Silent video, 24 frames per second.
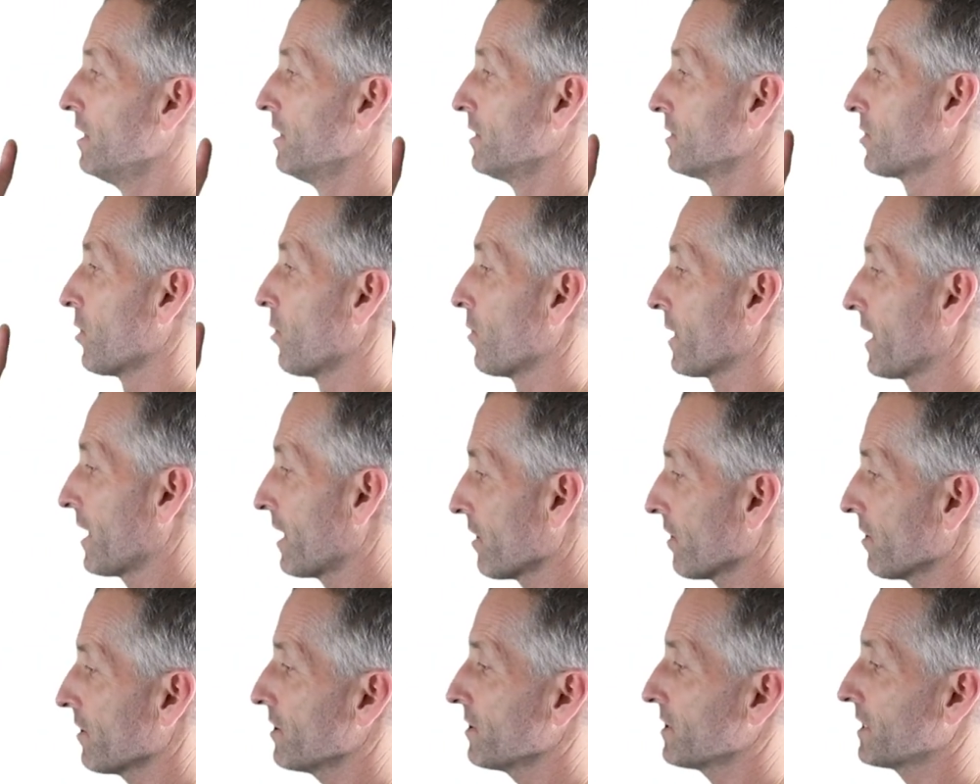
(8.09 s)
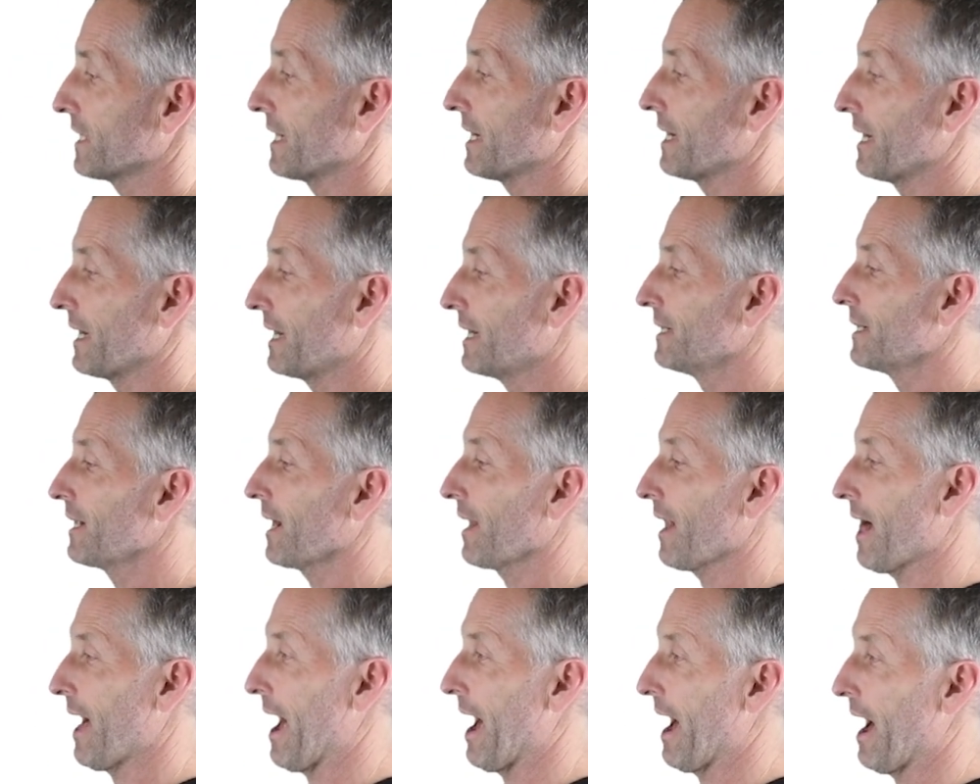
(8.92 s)
So here you see in the
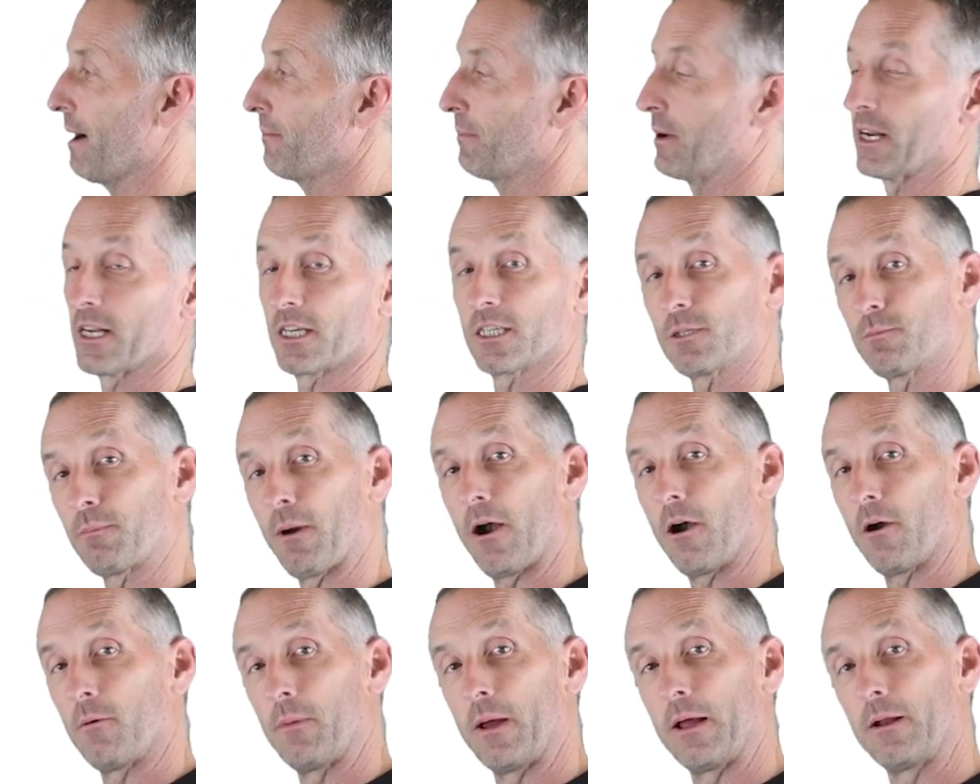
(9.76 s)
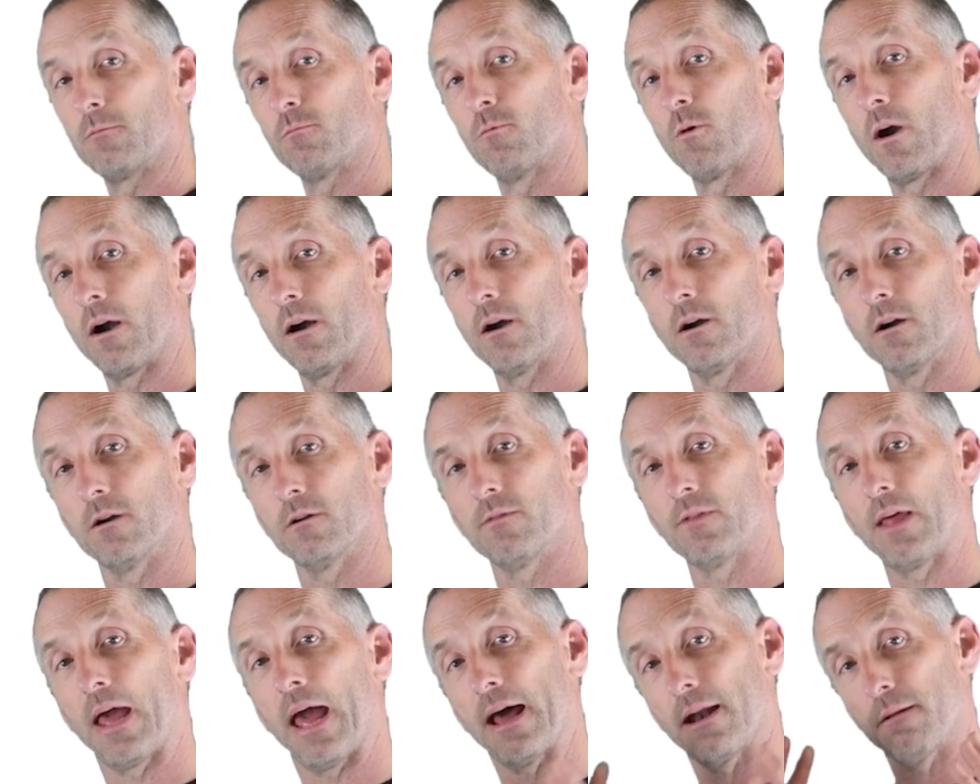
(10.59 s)
lab an experiment
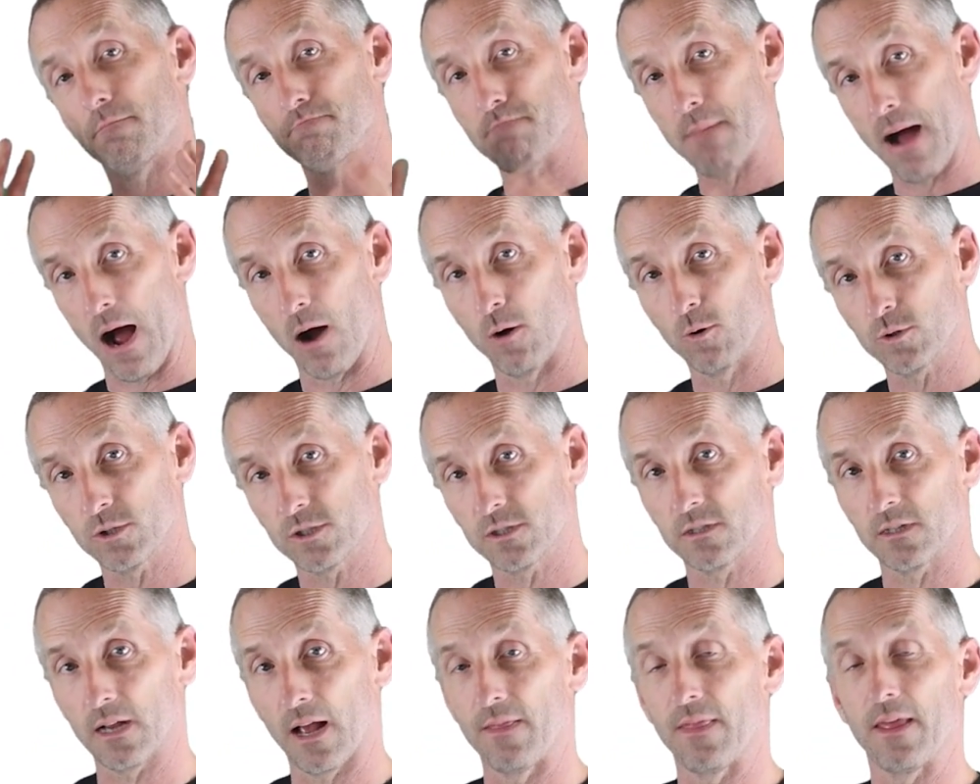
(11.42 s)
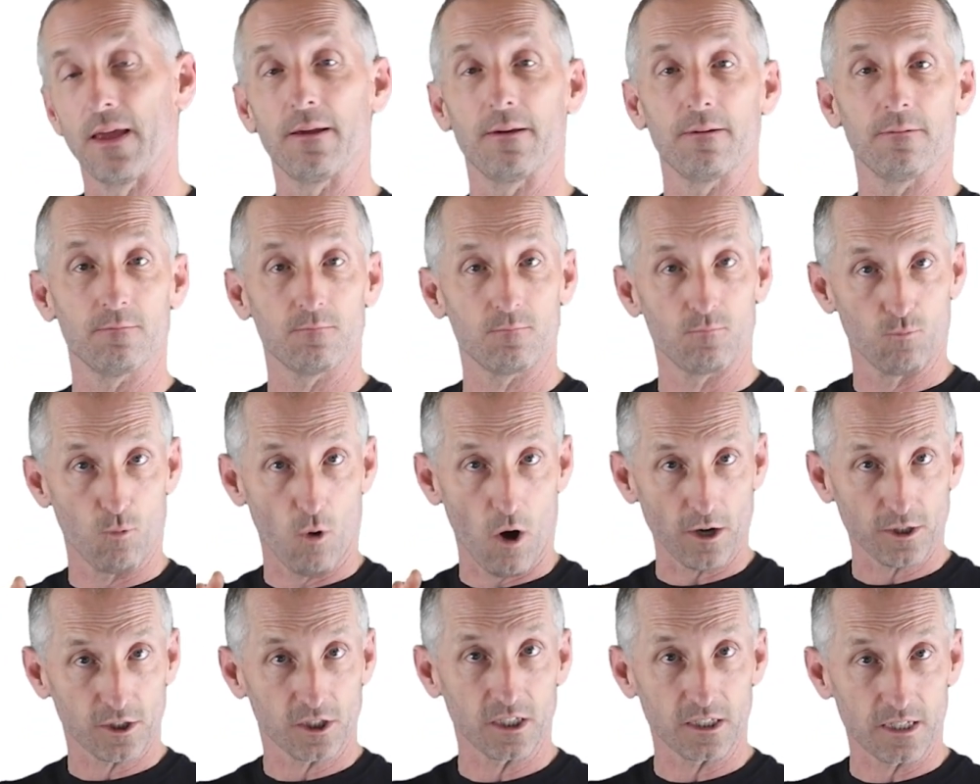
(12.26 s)
where they had a mouse and they
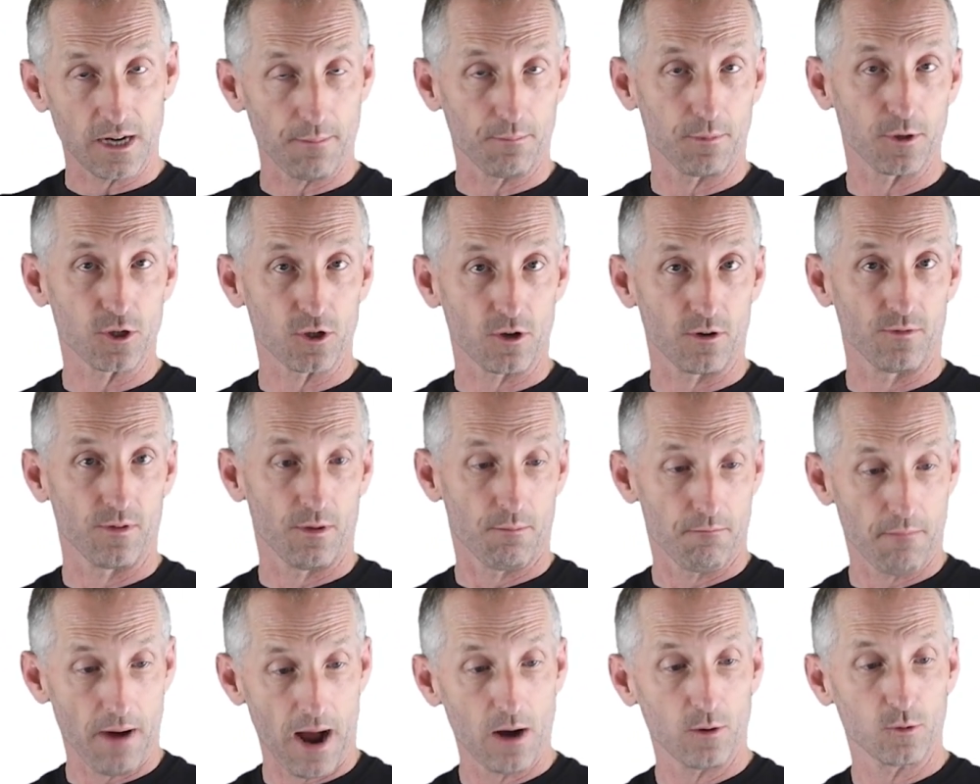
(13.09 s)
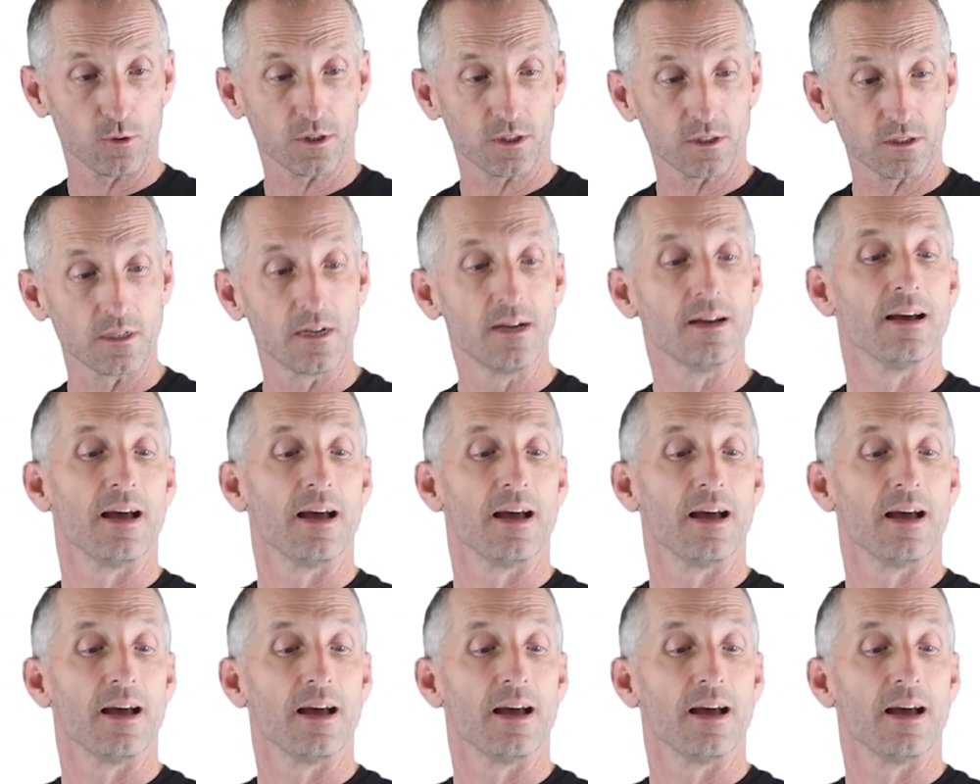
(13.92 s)
watched the temperature of the mouse